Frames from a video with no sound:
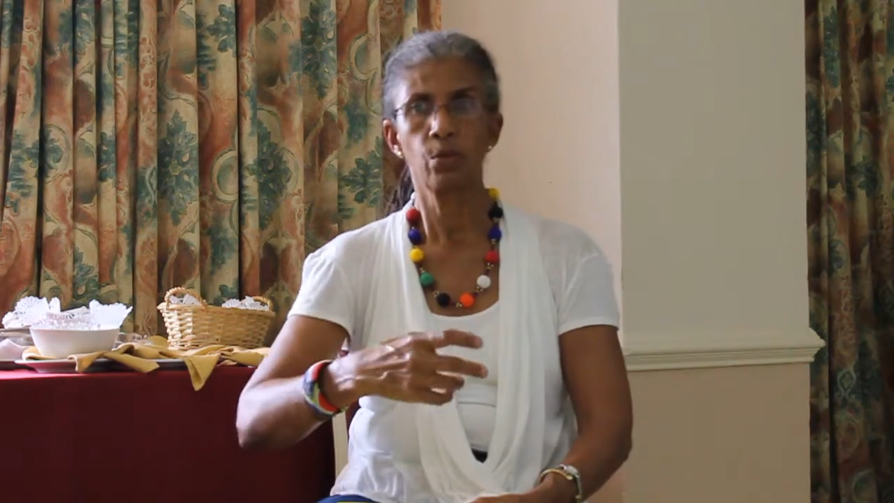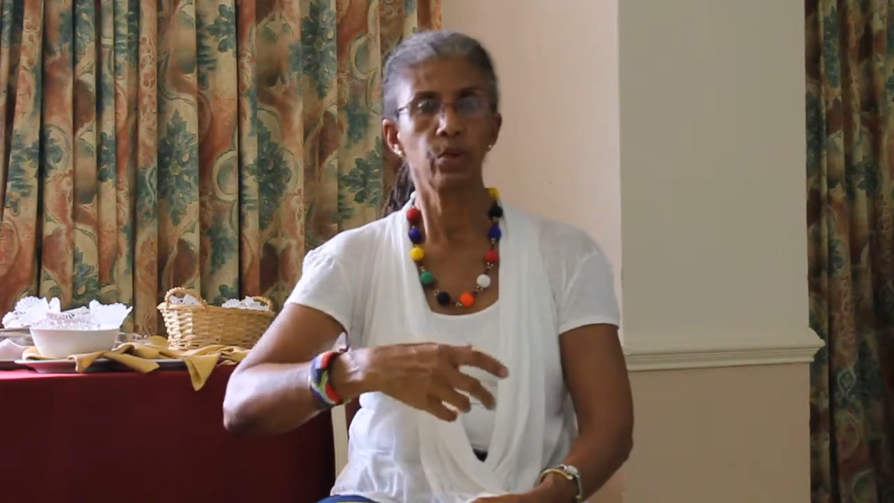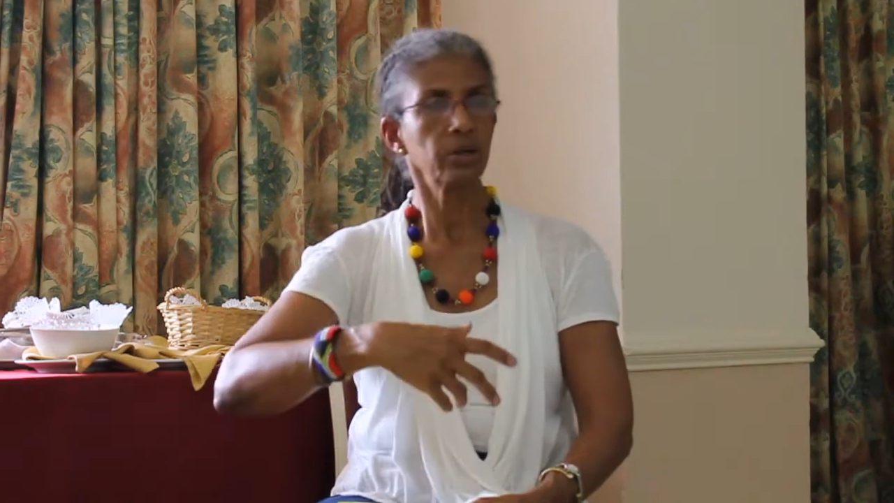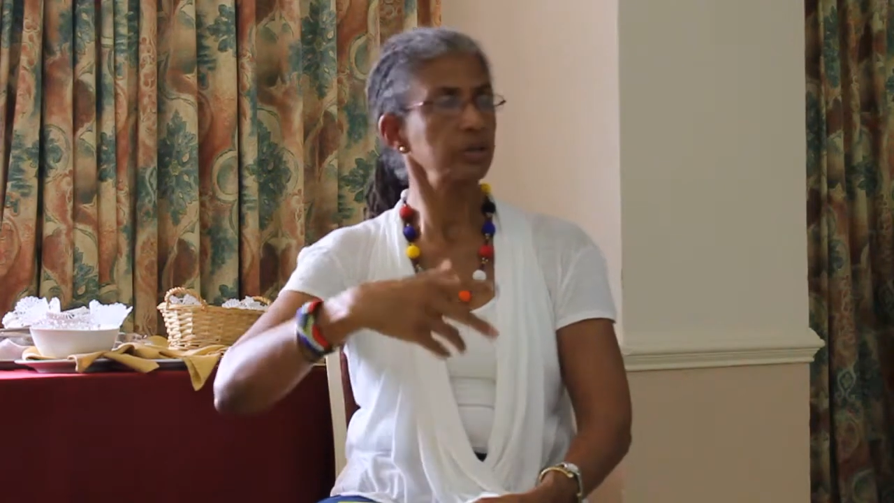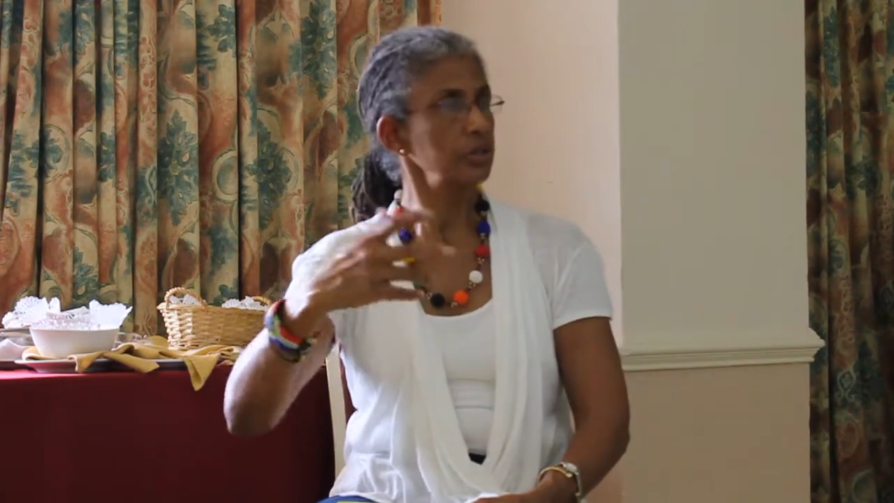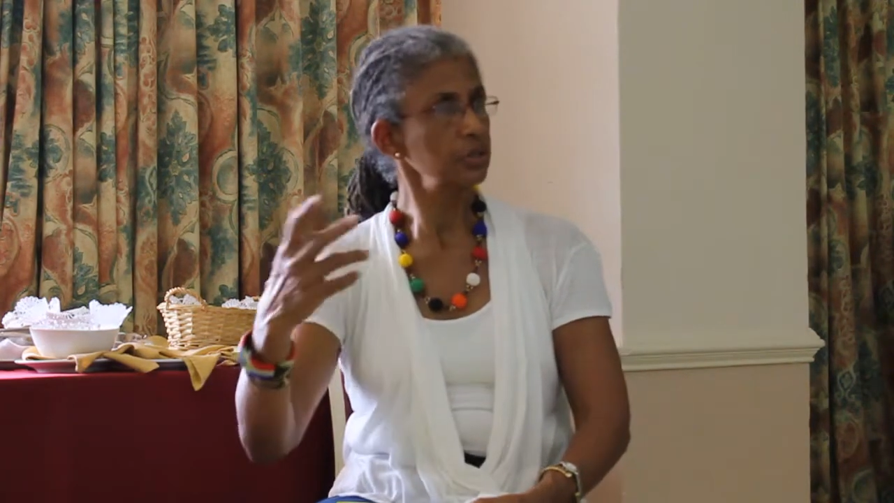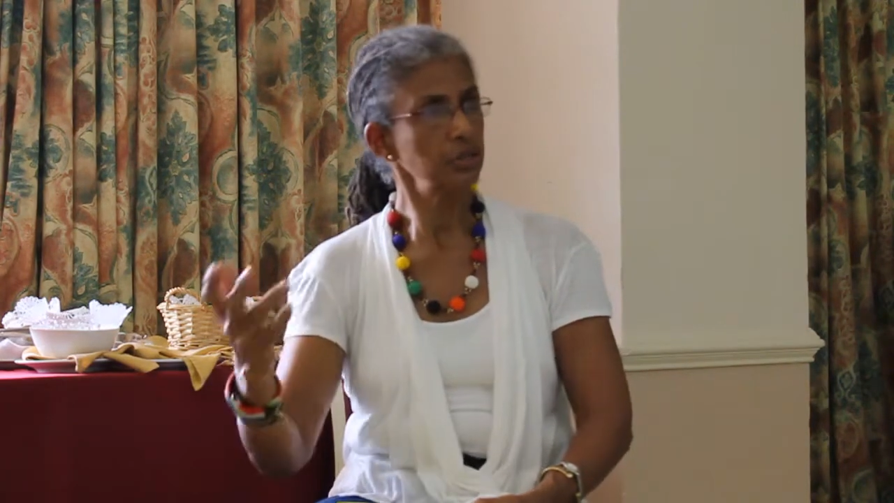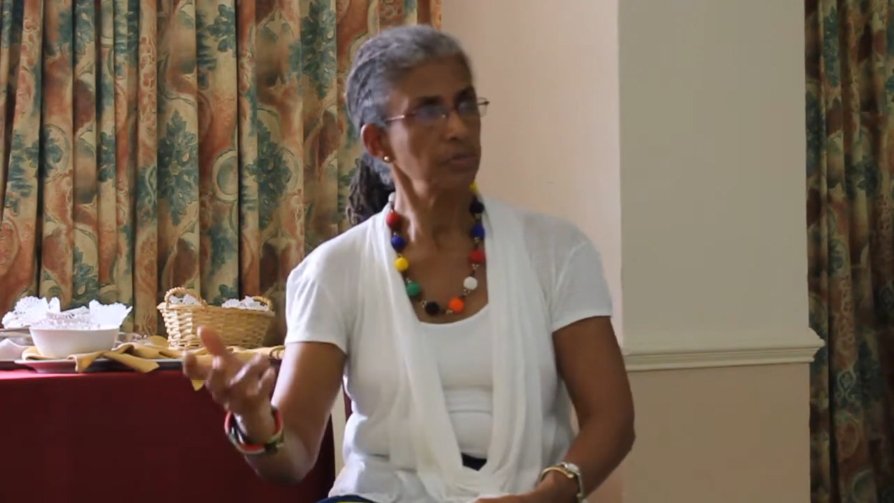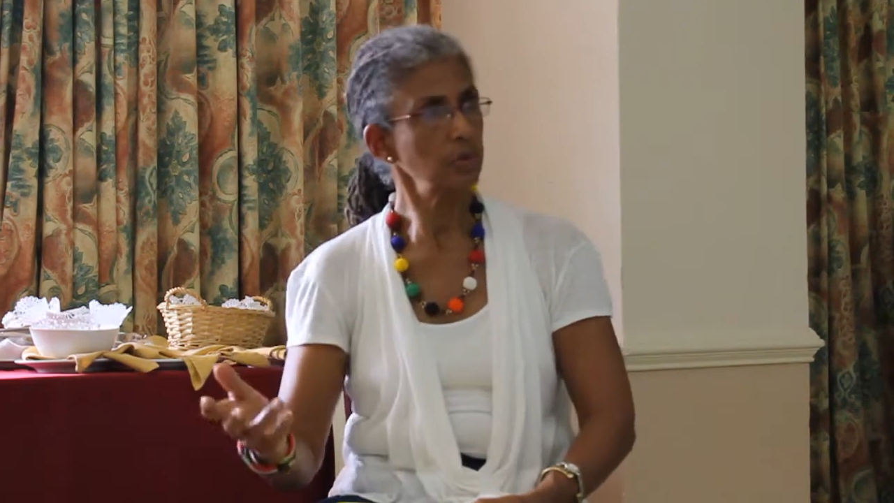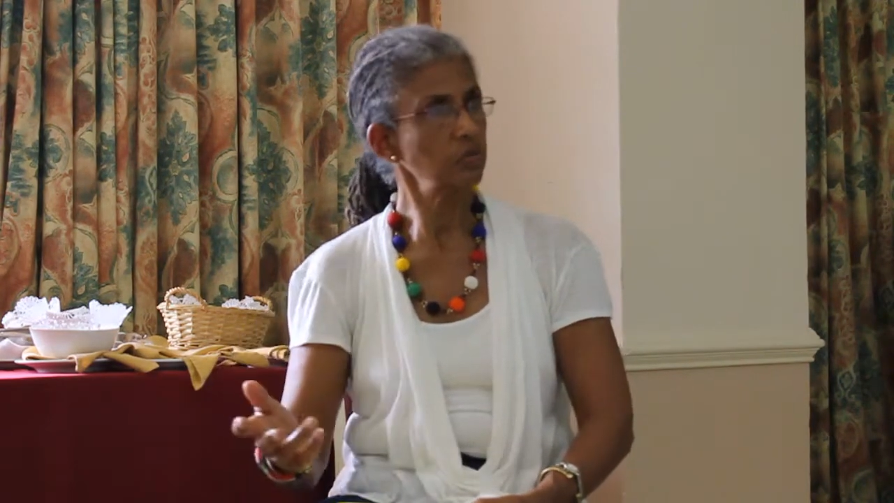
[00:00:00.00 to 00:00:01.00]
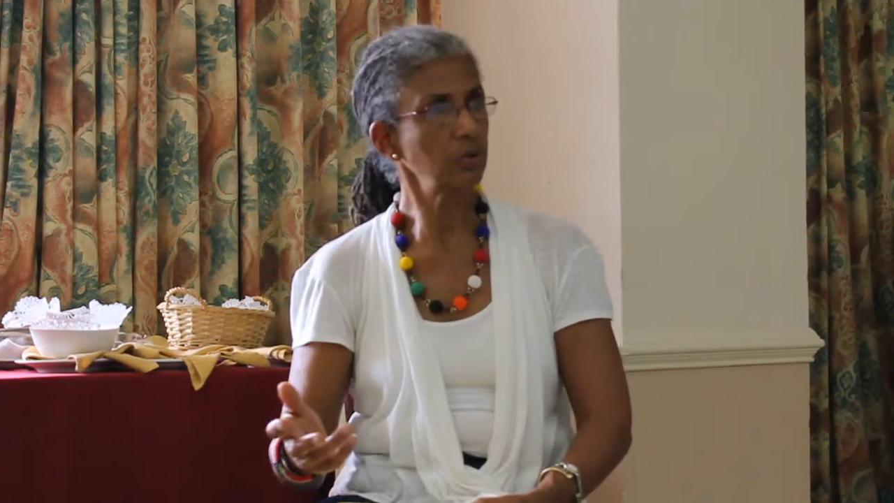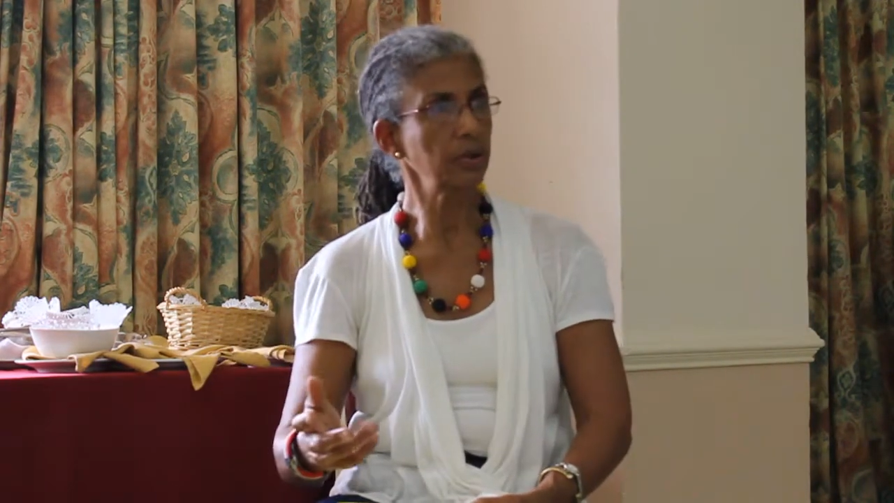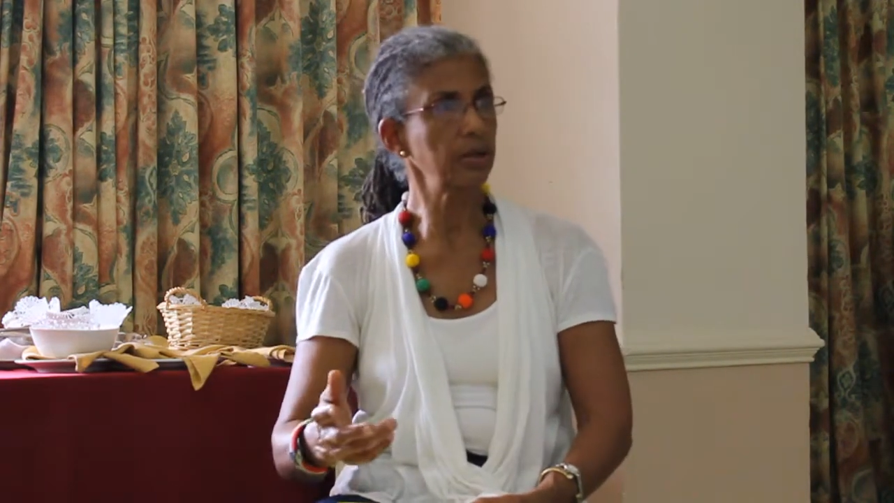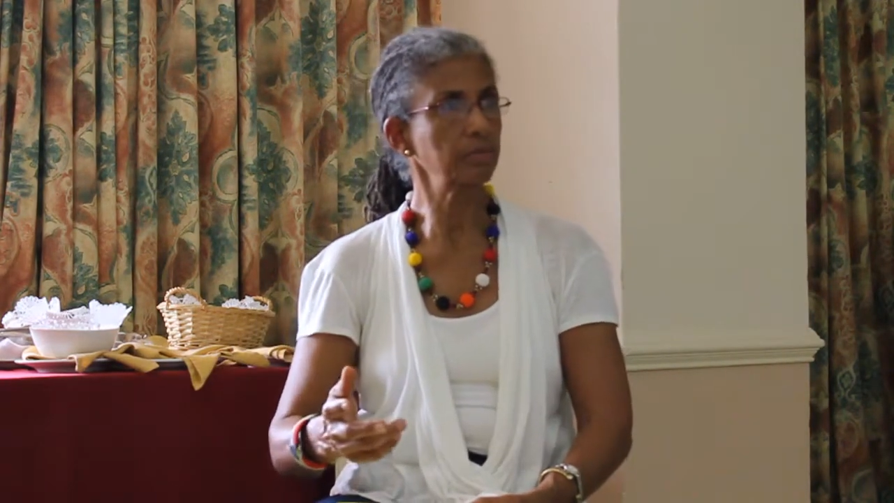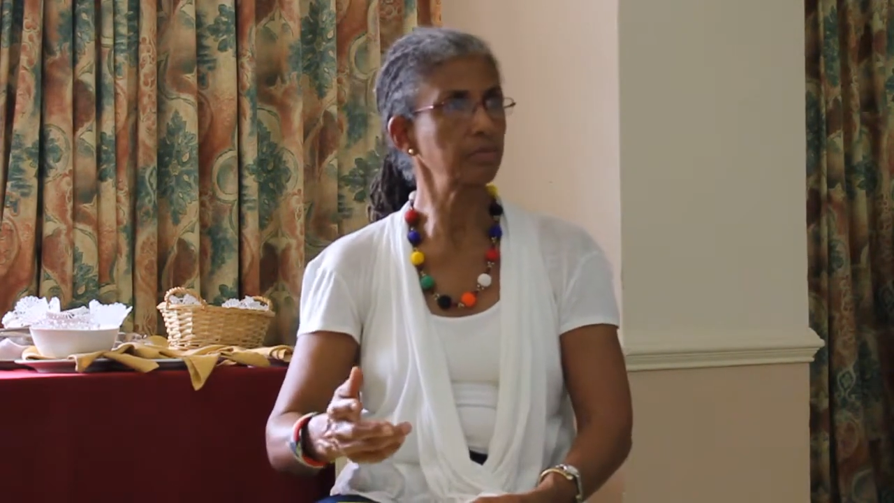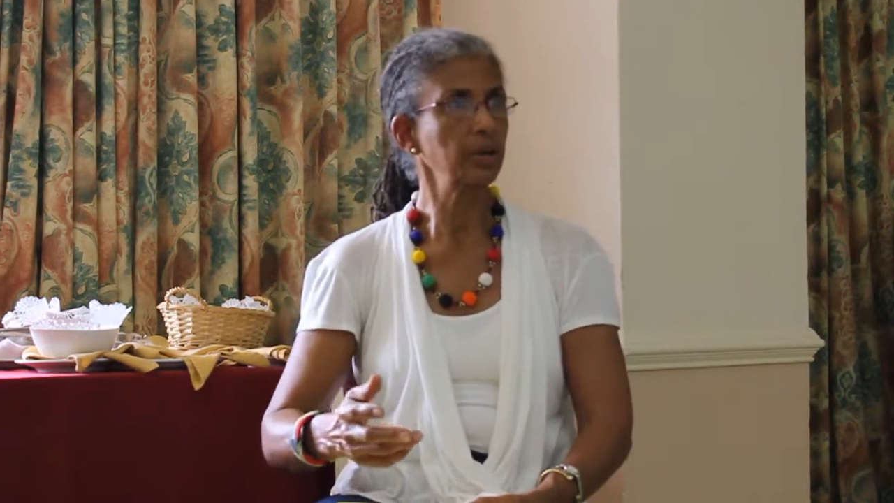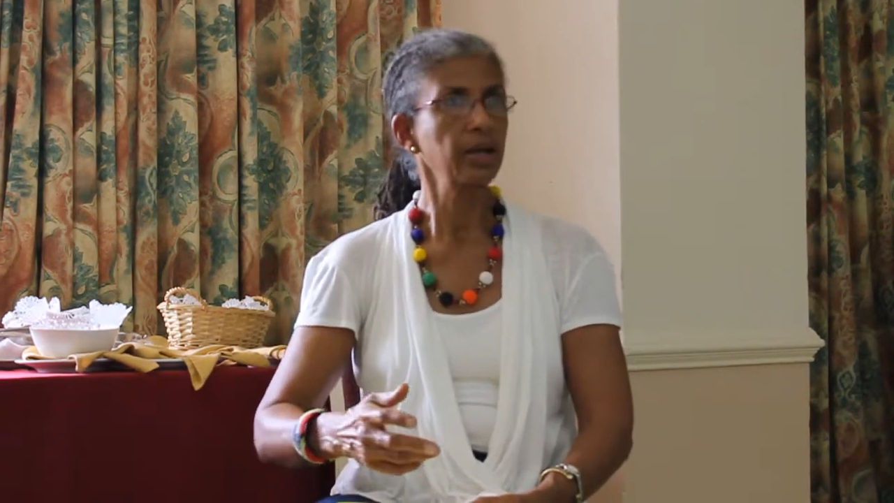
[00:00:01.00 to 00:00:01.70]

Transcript: will continue to be overwhelmed